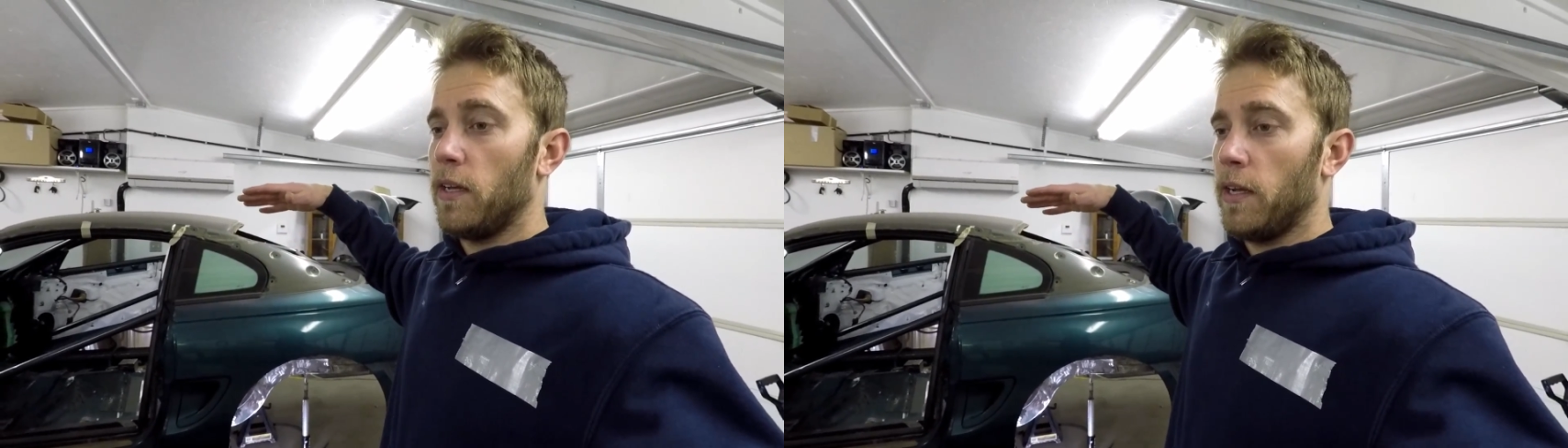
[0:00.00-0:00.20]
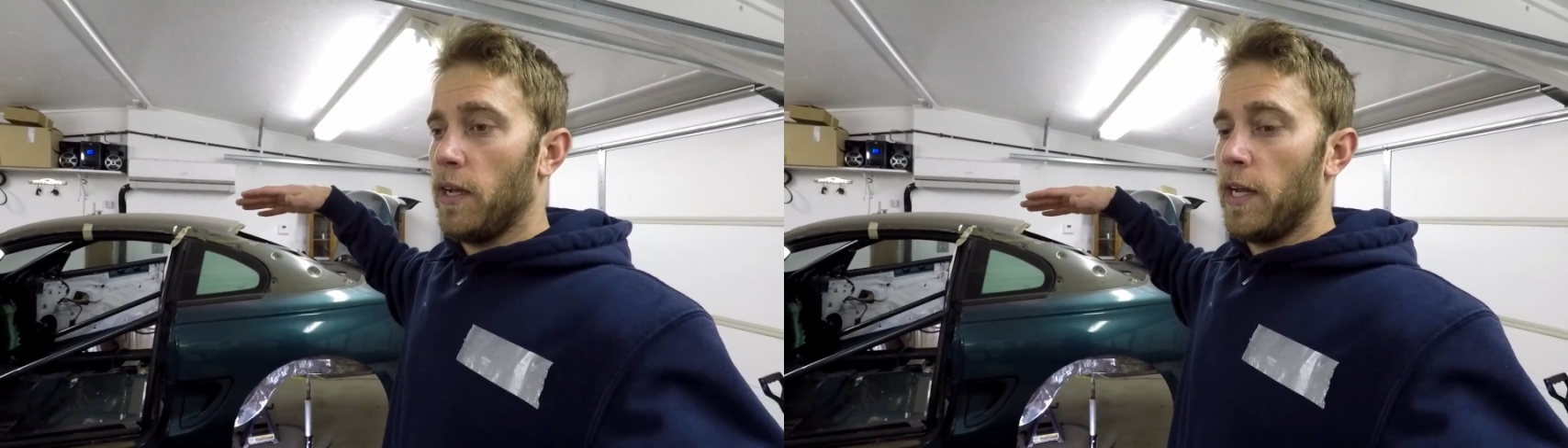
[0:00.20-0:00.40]

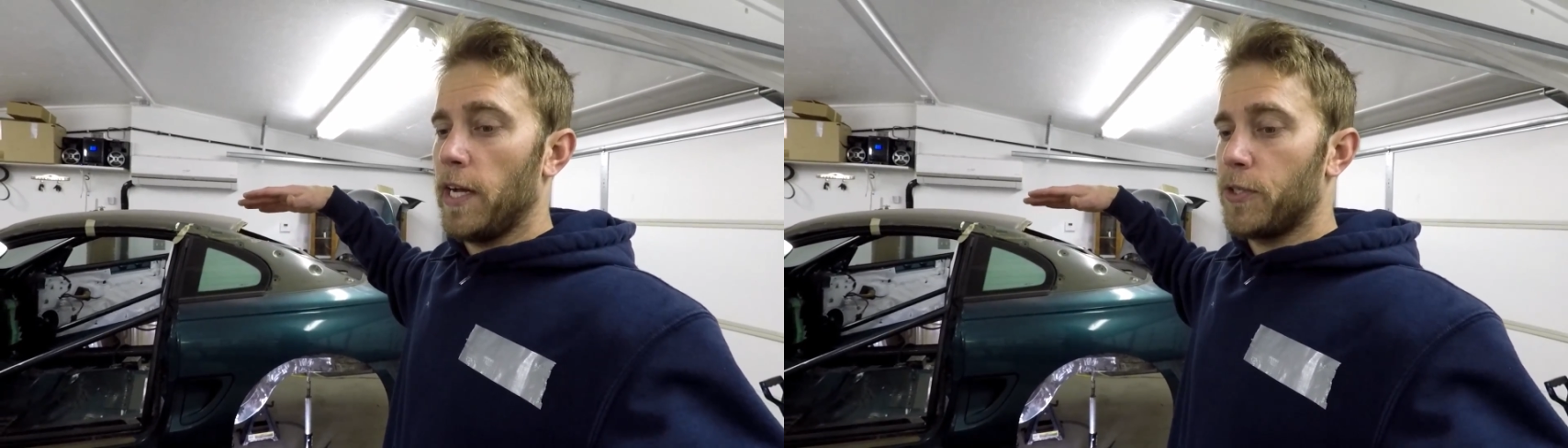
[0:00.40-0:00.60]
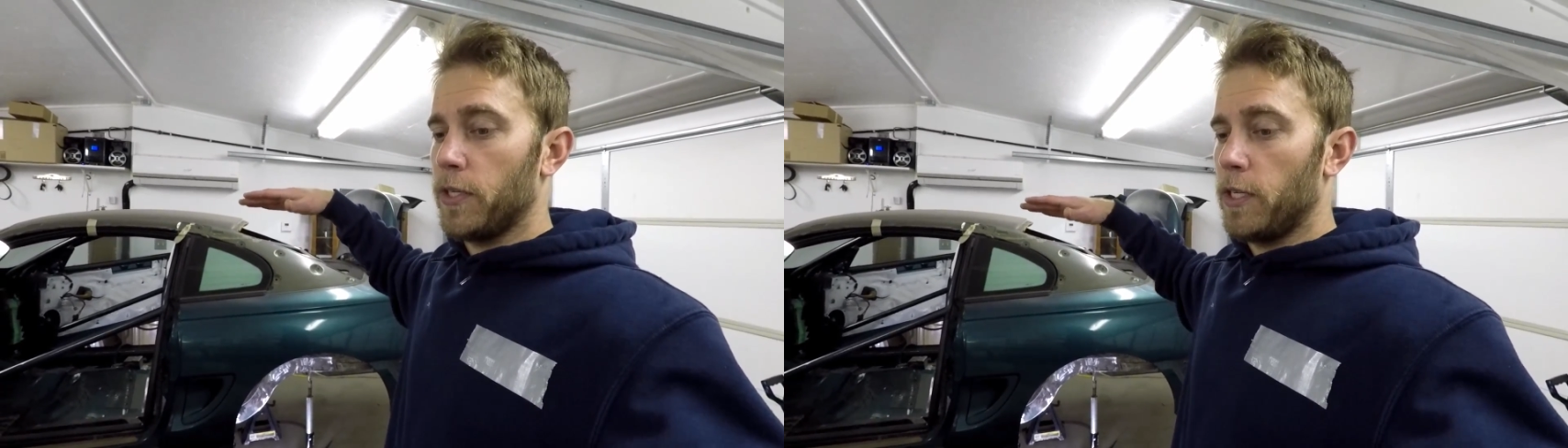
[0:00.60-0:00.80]
can
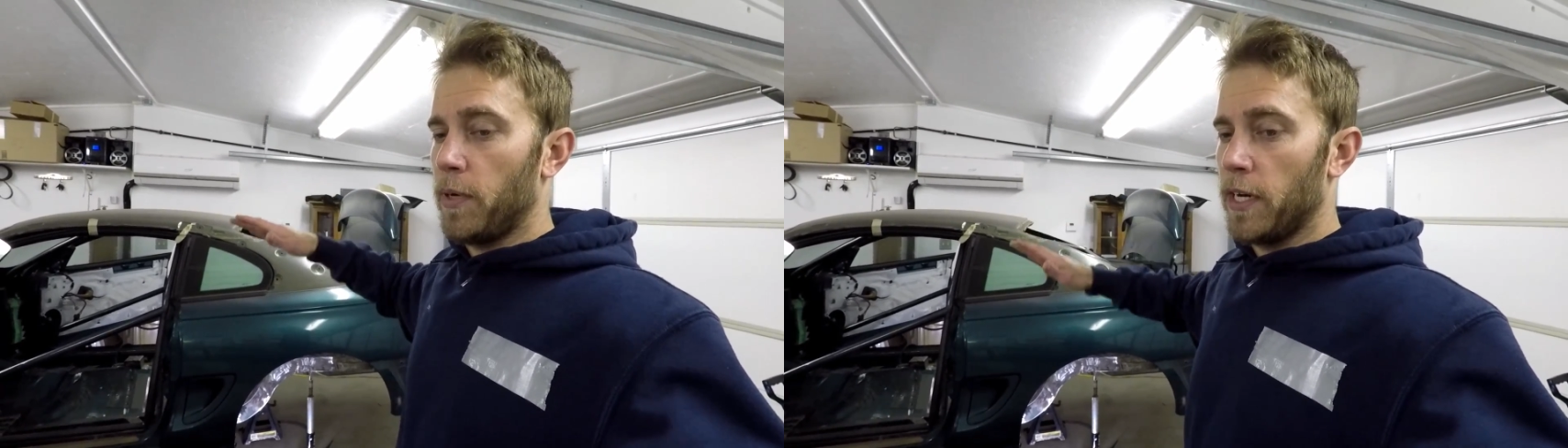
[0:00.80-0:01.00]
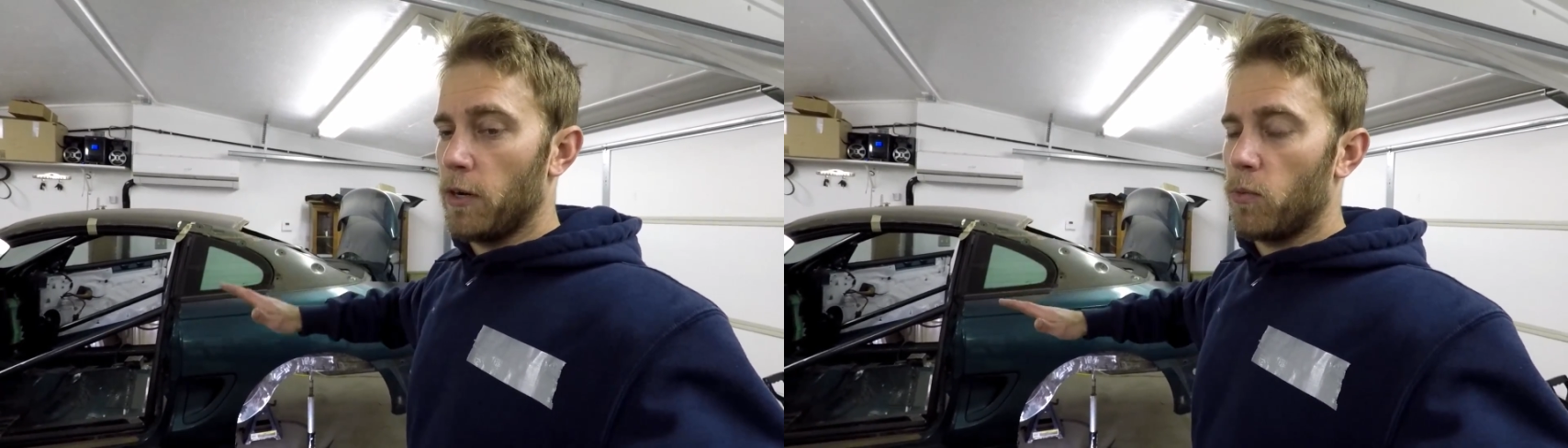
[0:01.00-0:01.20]
actually,
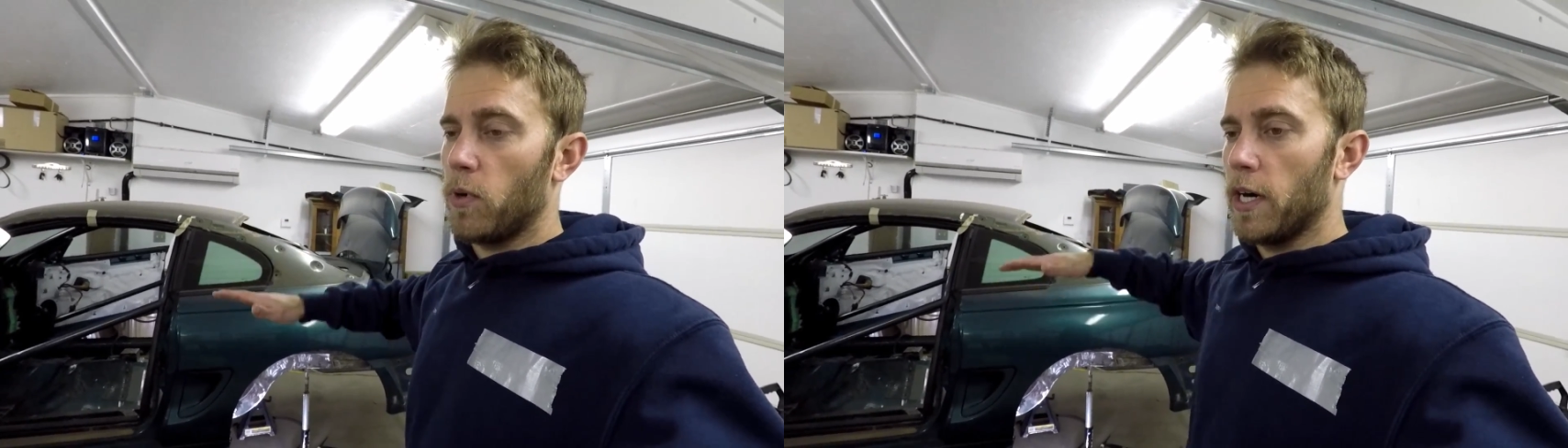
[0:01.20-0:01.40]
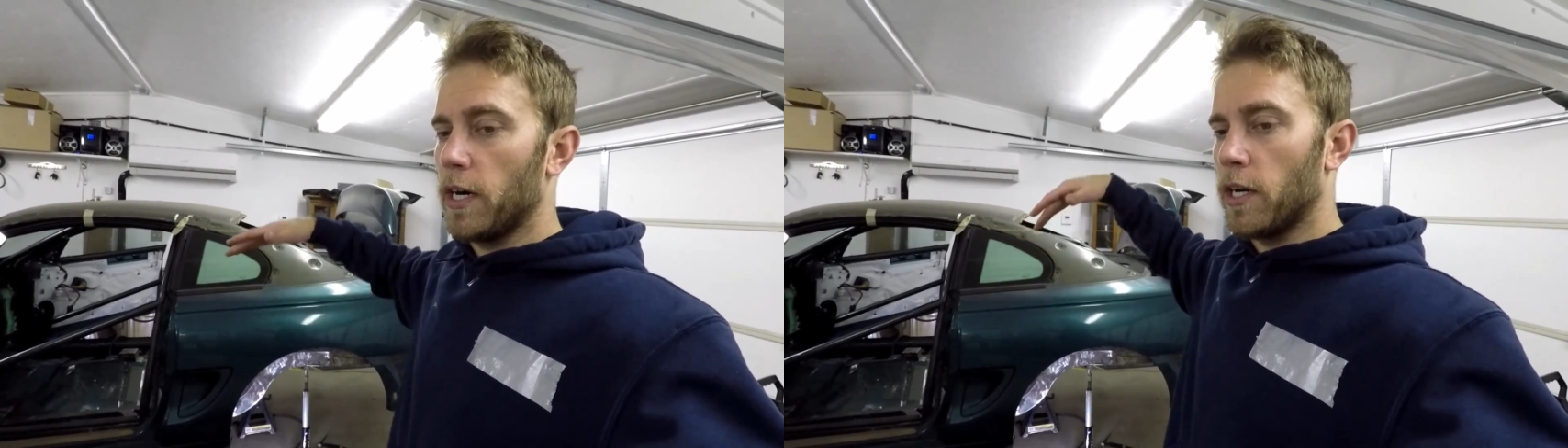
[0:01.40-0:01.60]
depending on
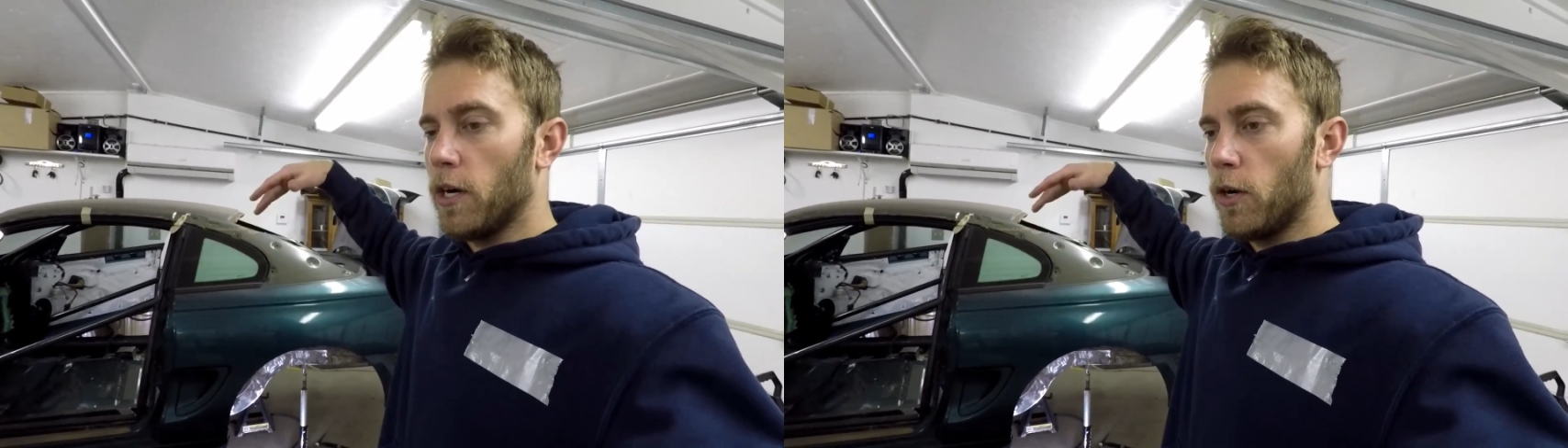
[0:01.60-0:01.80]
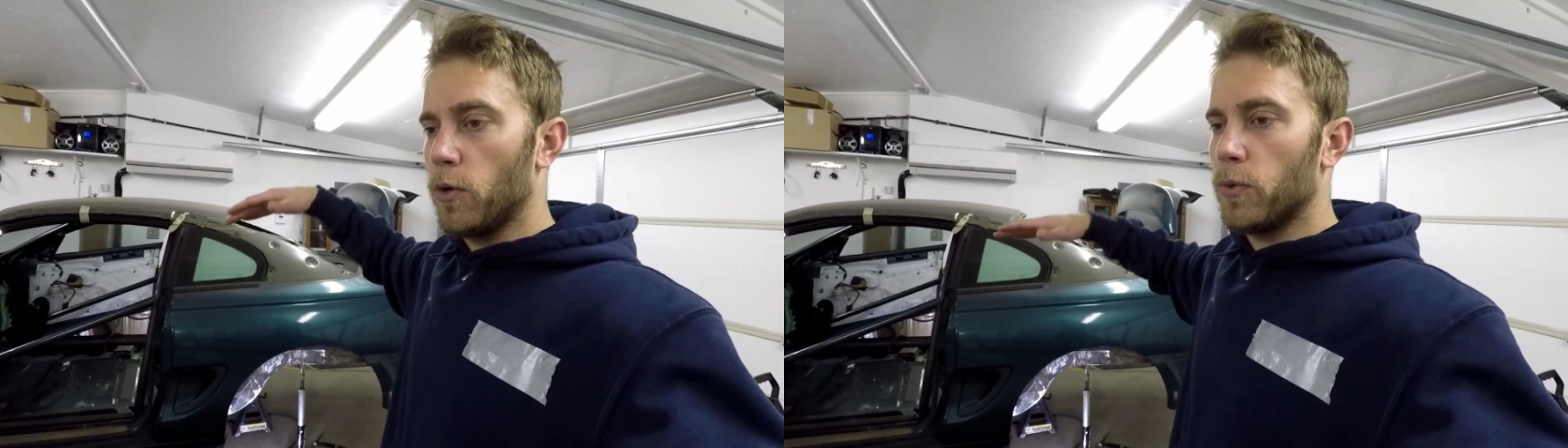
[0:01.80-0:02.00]
where it
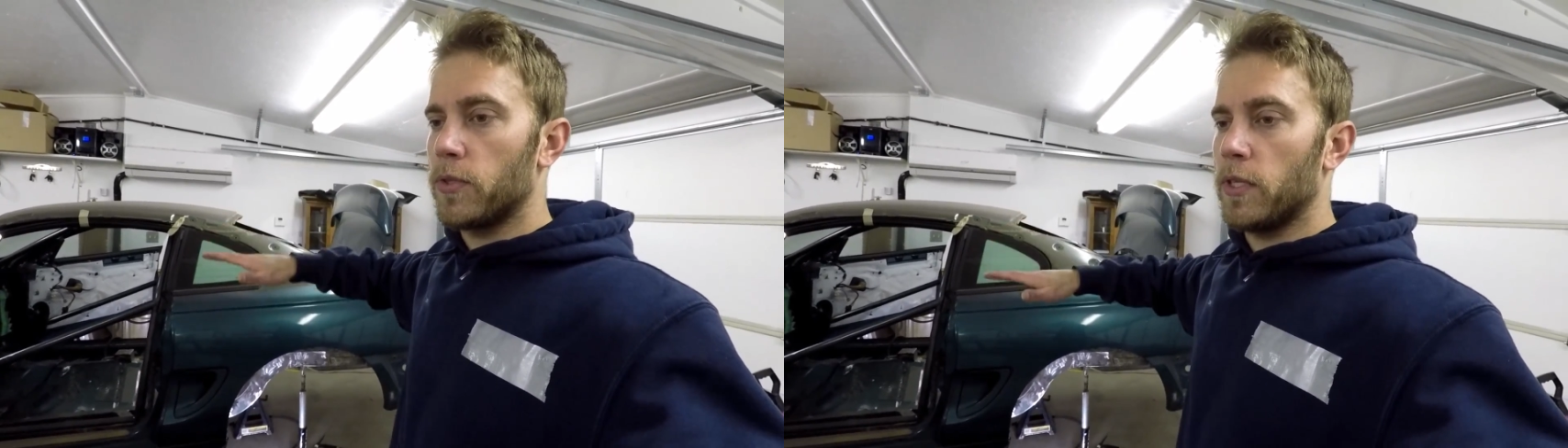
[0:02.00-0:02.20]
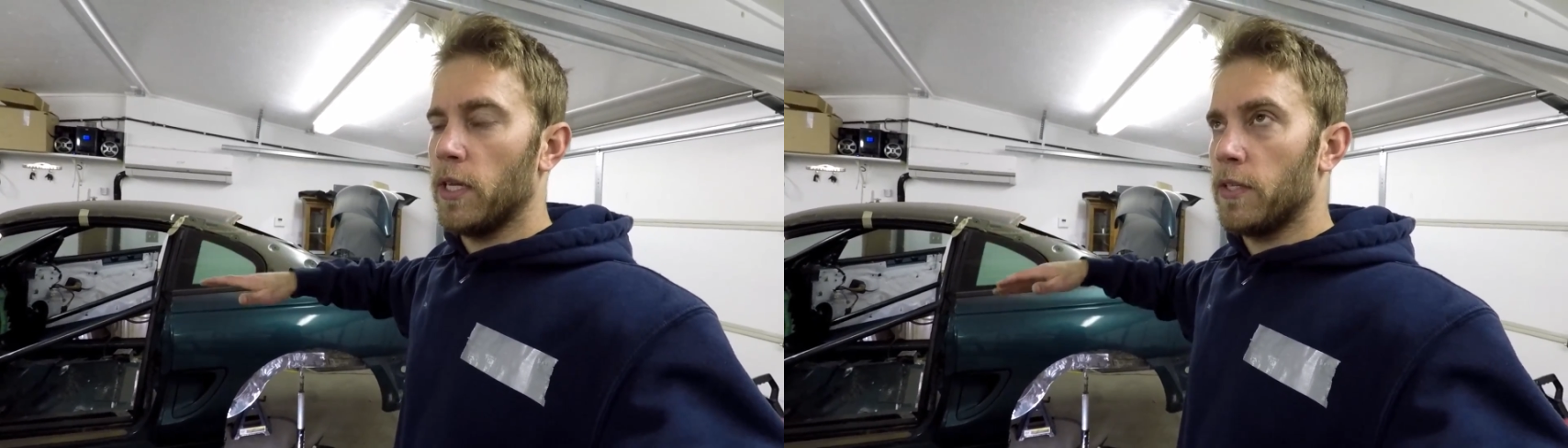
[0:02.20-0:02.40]

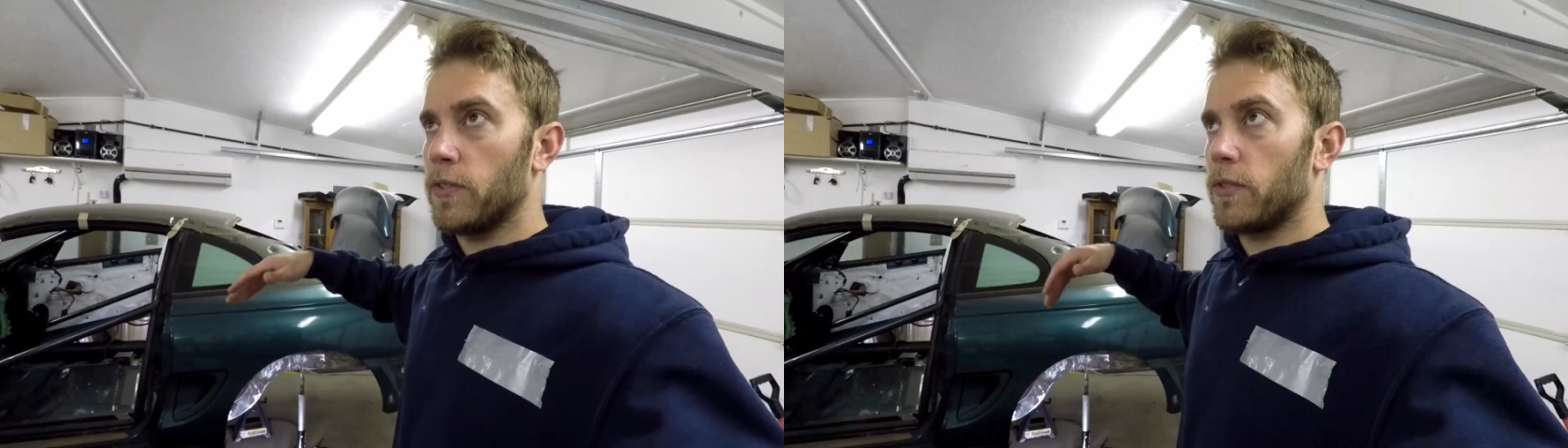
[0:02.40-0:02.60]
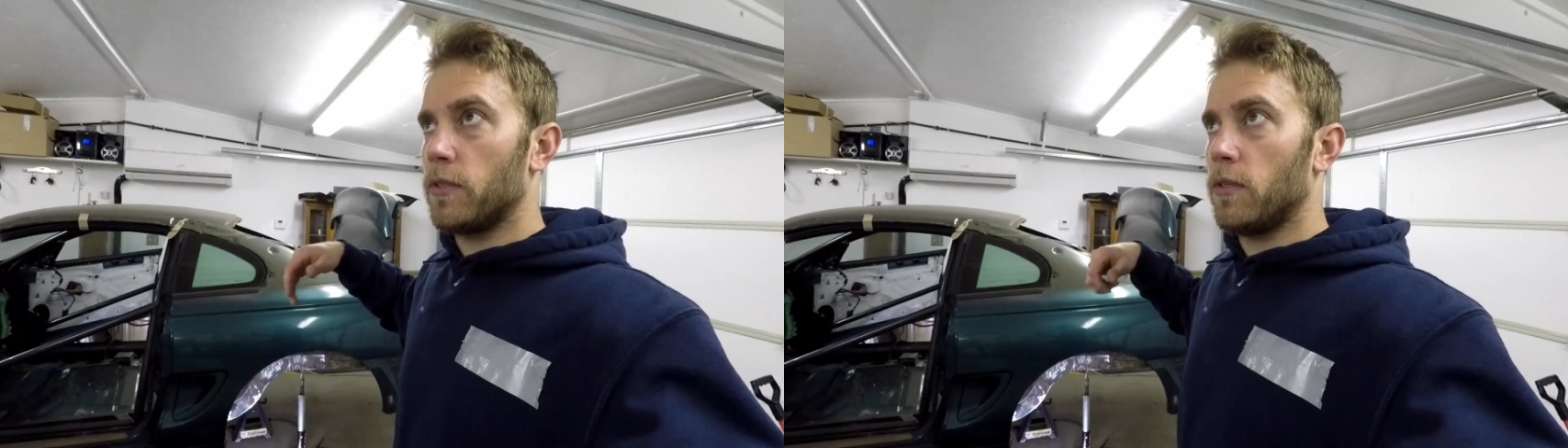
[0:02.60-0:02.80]
goes,
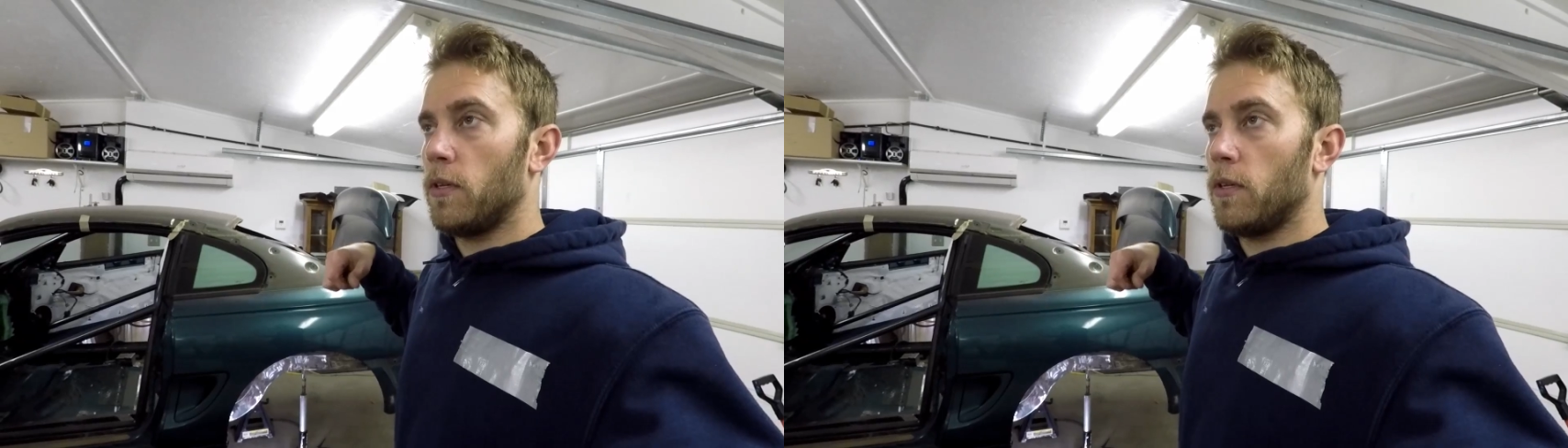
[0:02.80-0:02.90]
it's,